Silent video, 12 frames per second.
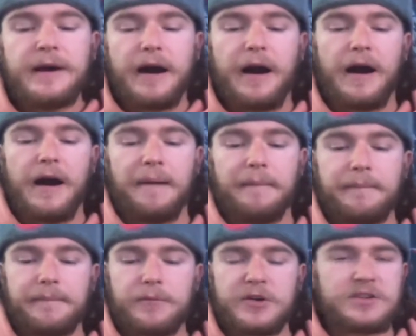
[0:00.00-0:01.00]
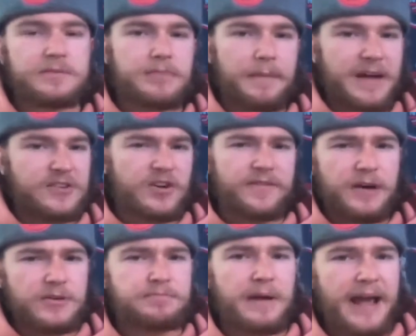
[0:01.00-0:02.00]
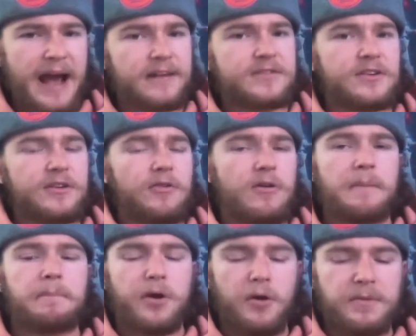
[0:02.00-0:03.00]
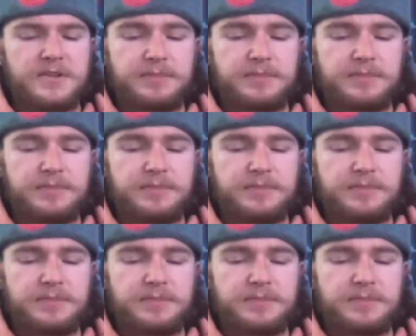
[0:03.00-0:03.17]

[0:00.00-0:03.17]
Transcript: um, which I'm not sure if that was by accident or on purpose,